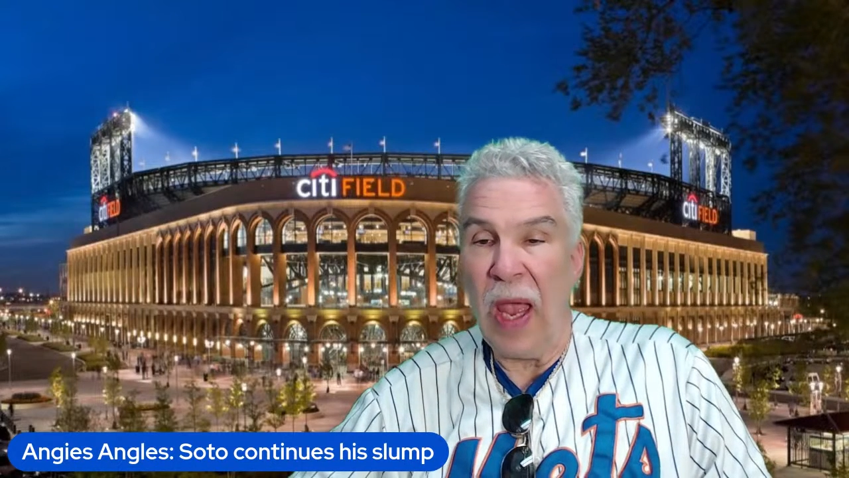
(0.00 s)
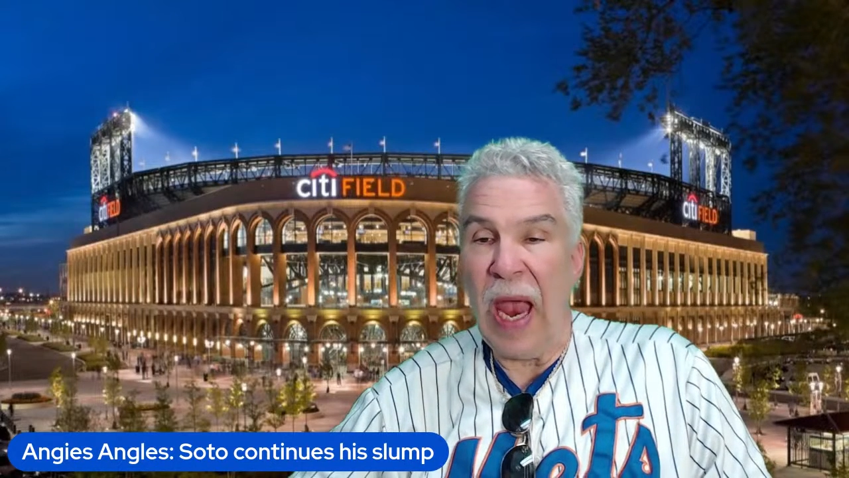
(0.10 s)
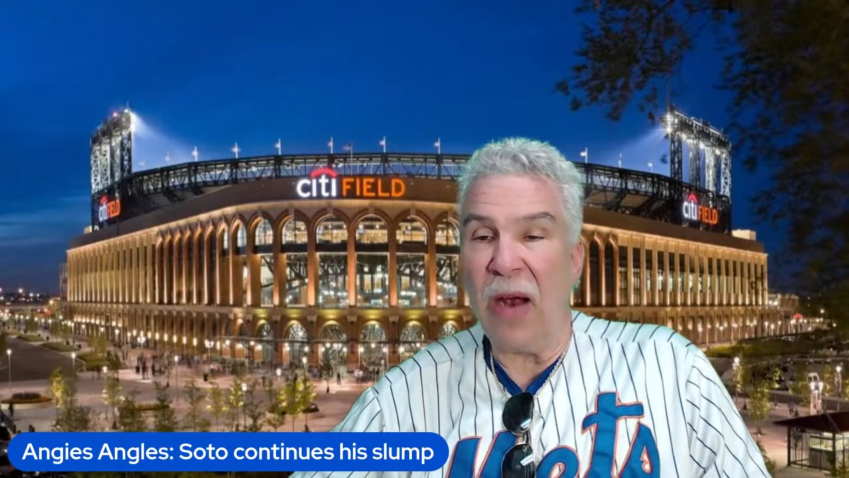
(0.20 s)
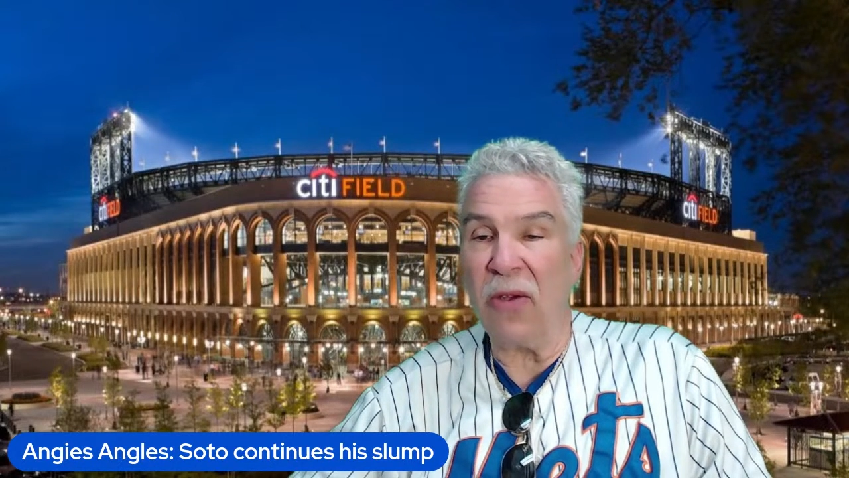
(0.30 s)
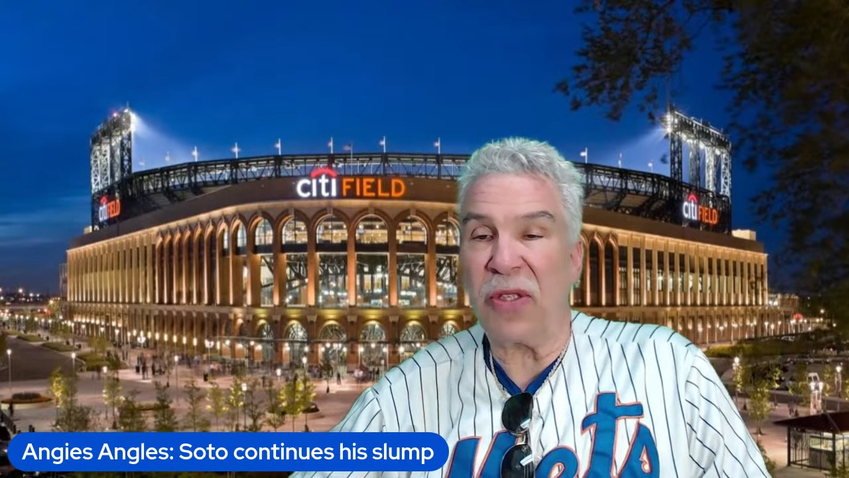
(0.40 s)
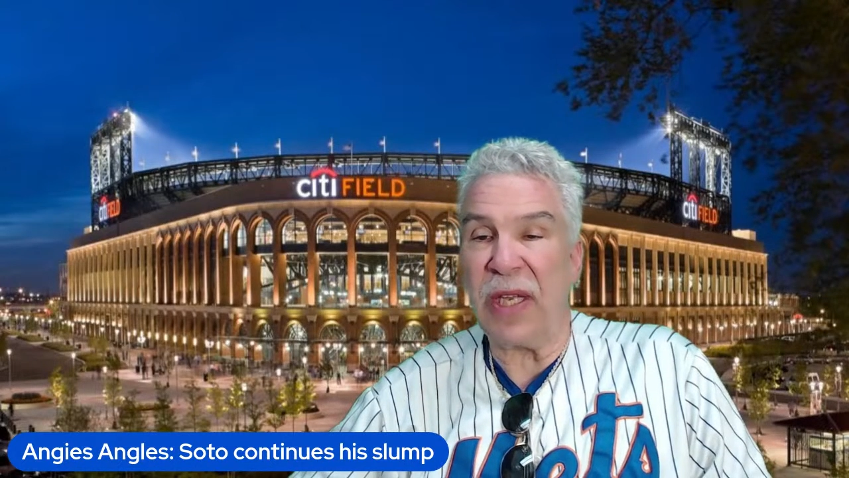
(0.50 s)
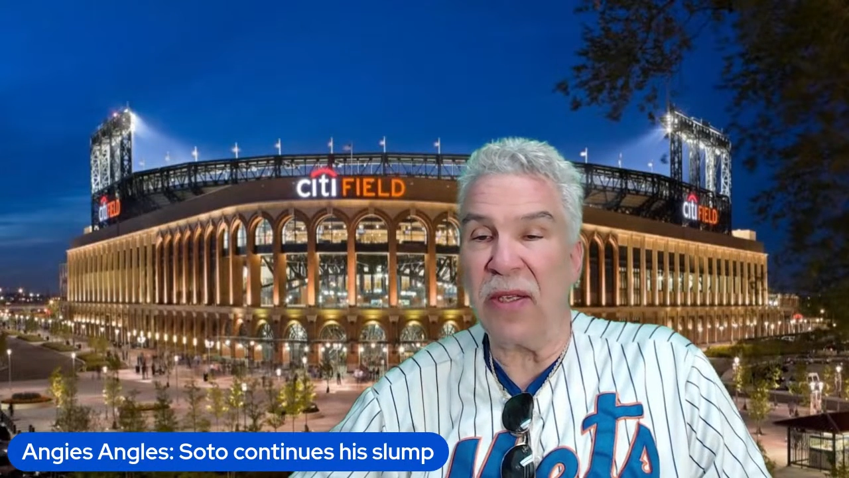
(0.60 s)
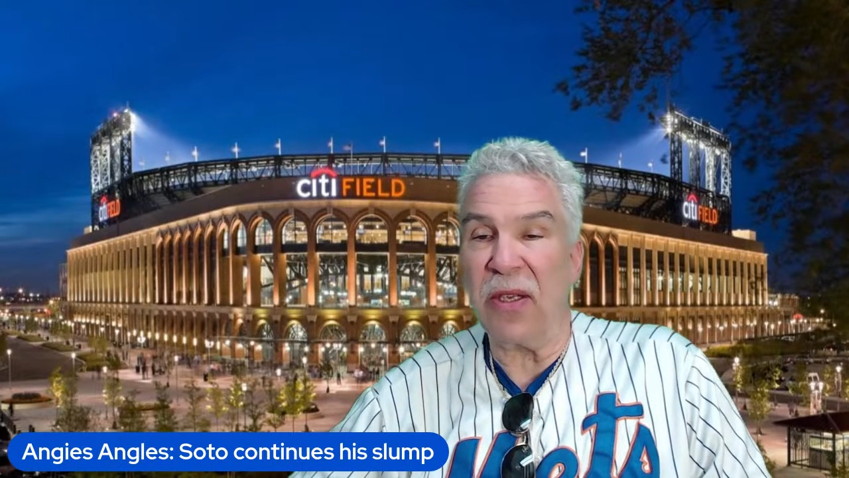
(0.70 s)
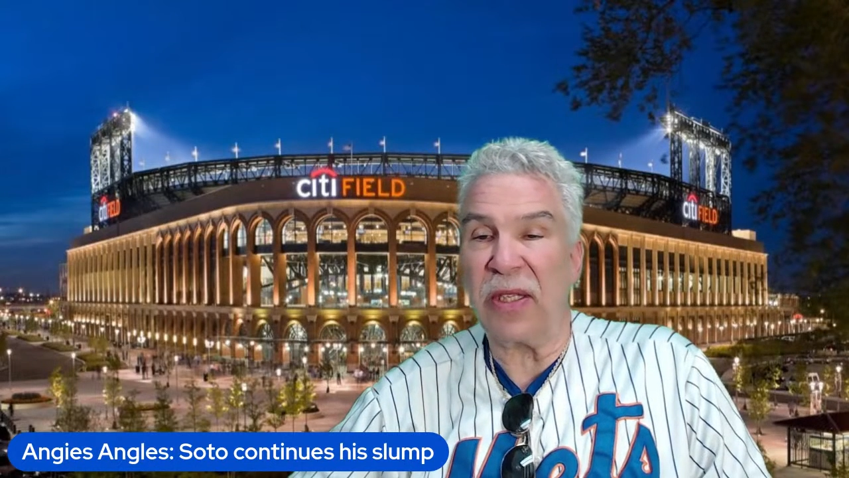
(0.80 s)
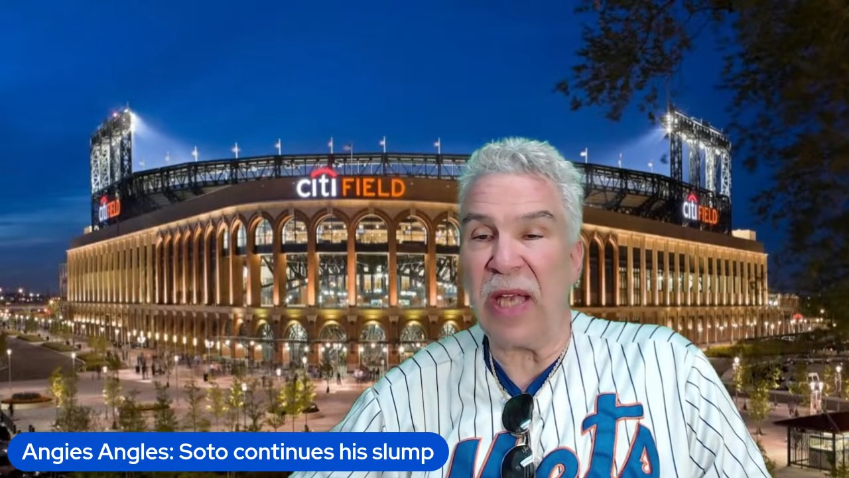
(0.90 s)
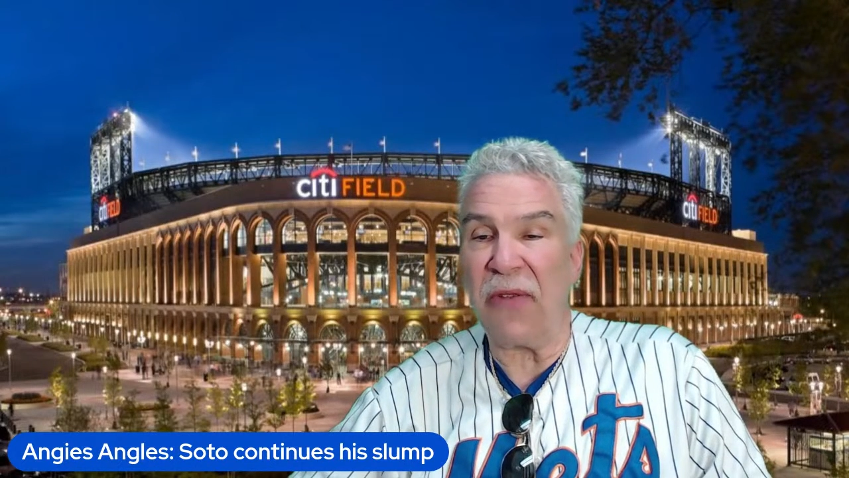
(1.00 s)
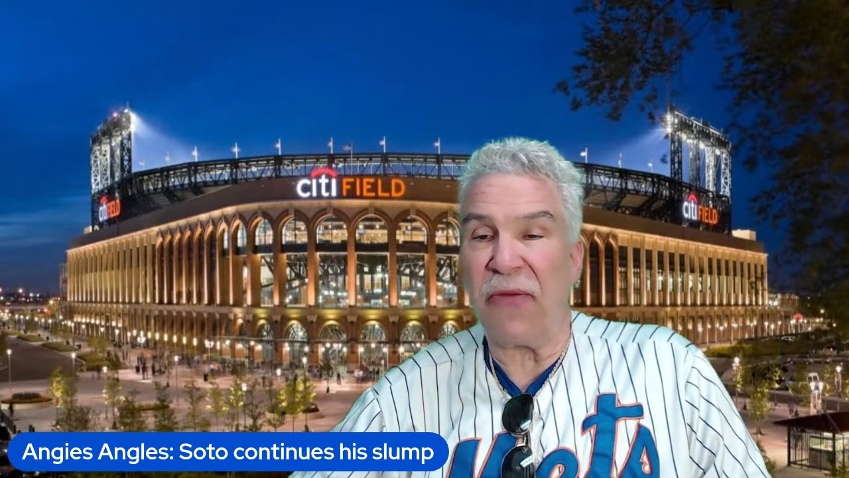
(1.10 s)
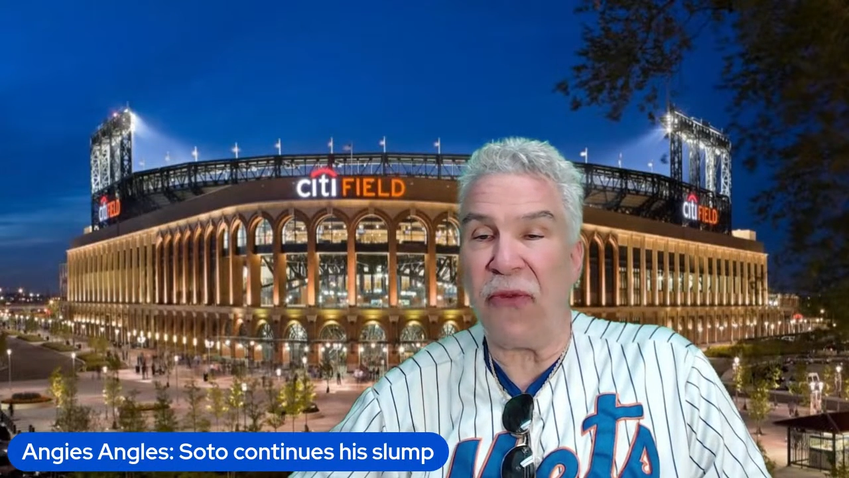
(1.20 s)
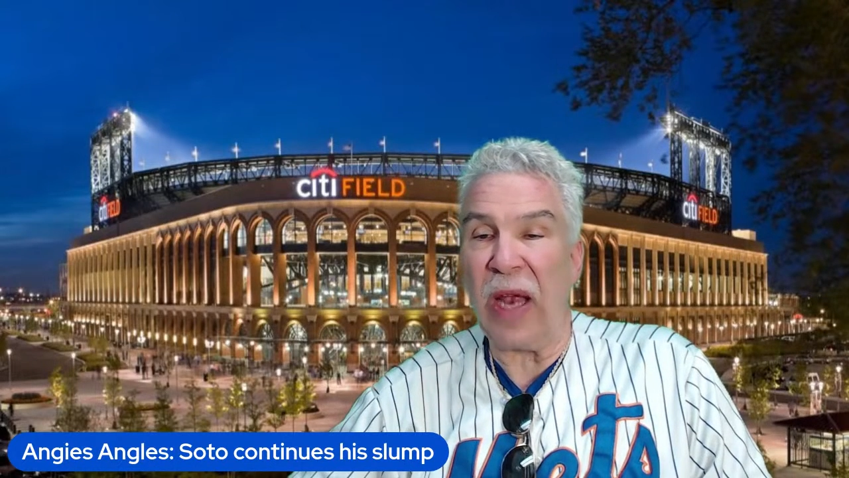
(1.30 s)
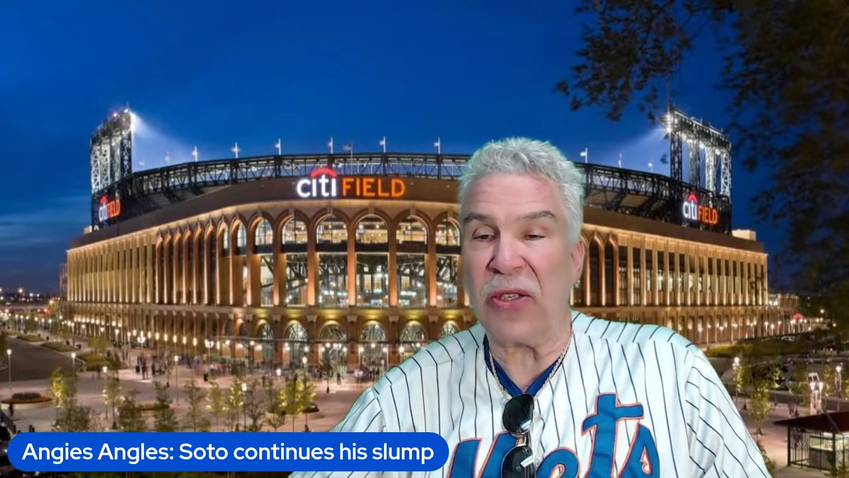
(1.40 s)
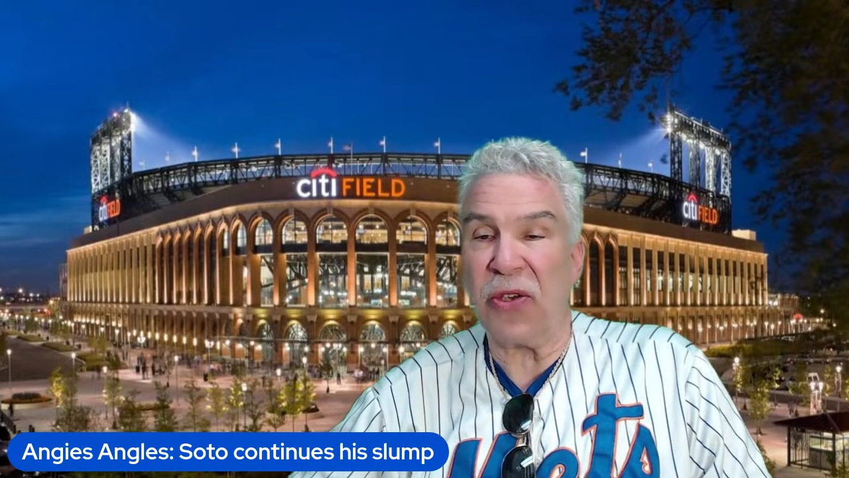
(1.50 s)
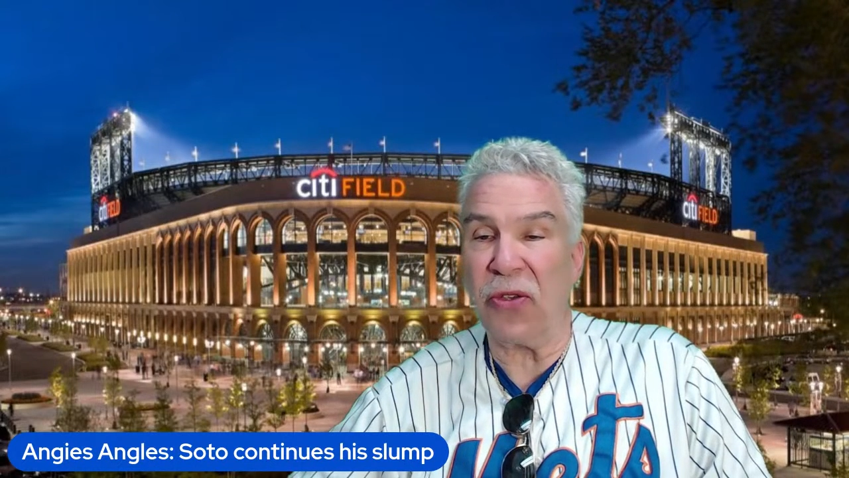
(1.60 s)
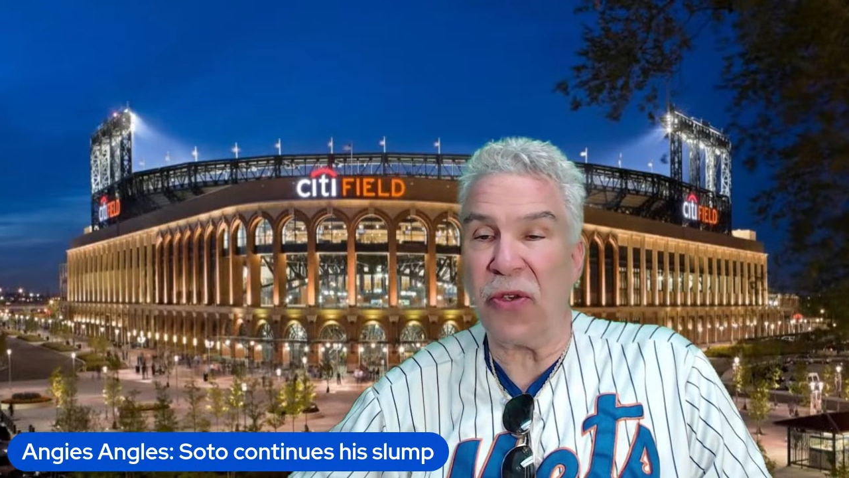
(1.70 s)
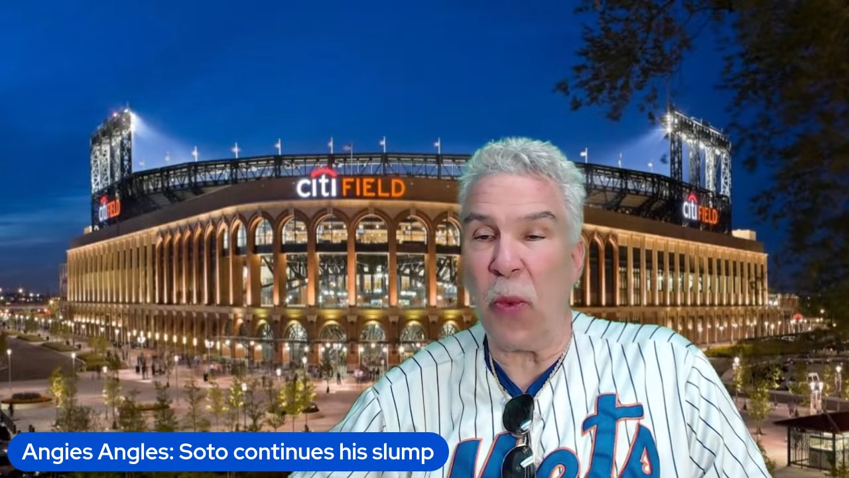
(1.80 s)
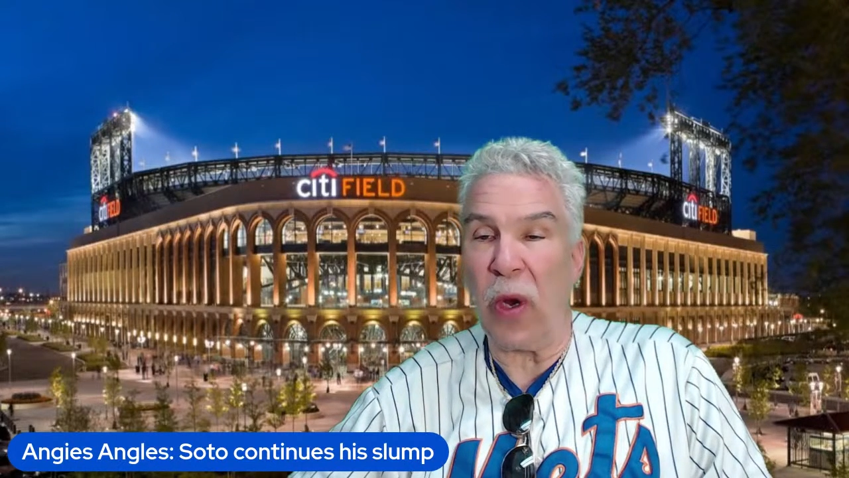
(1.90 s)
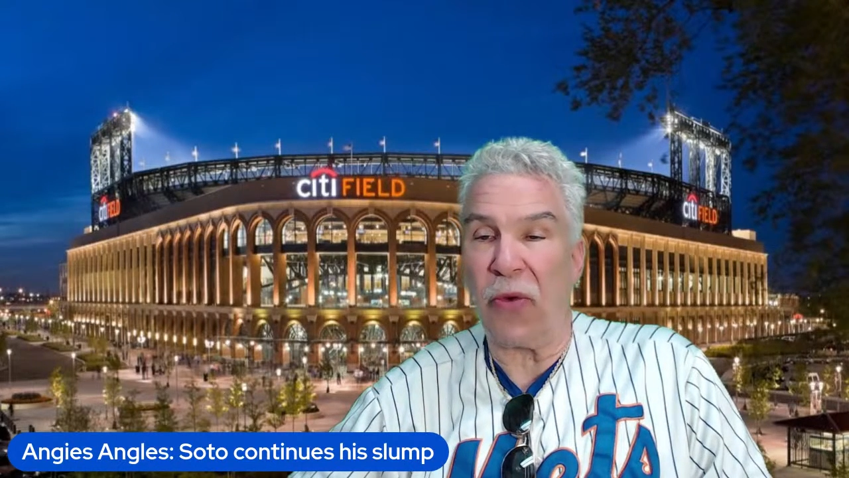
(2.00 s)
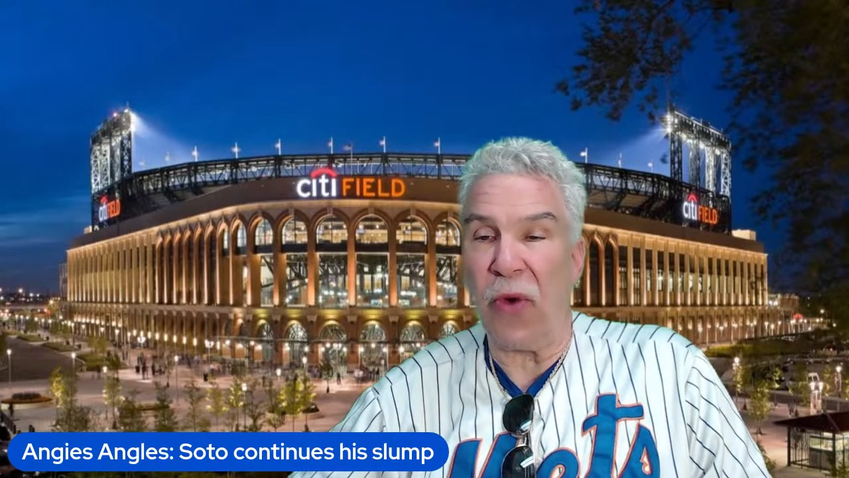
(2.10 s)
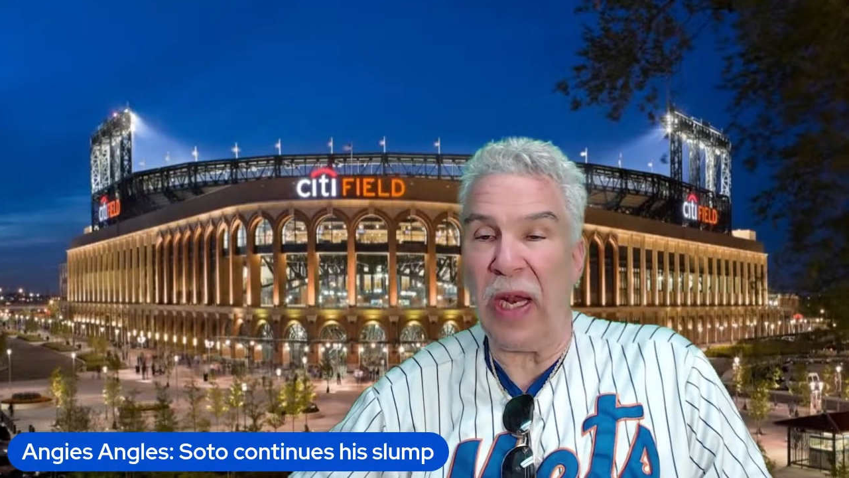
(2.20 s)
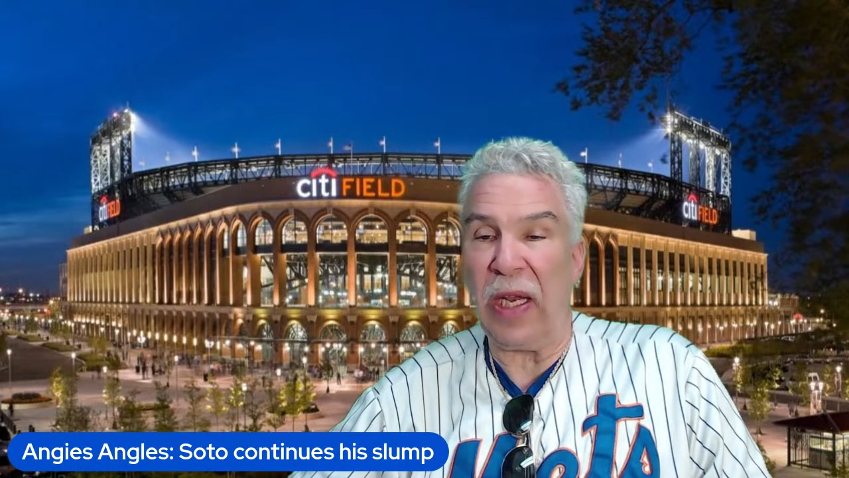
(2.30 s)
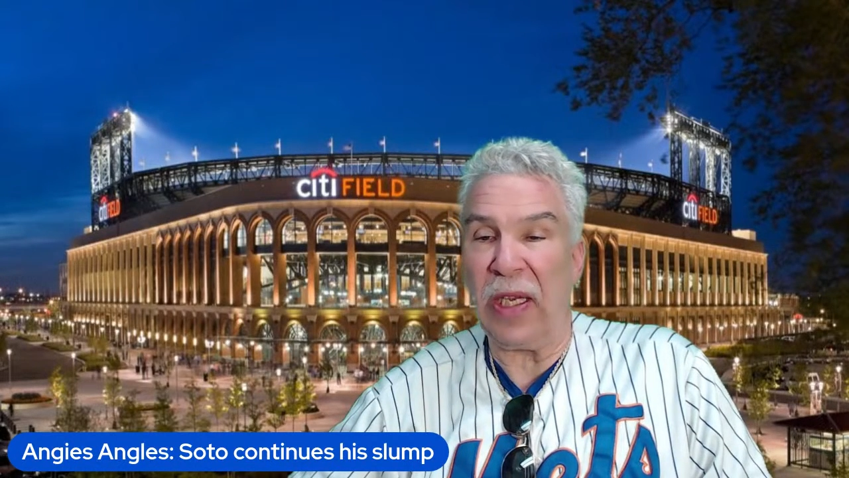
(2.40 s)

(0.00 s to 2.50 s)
Harold's telling us that Frank's surgery went great.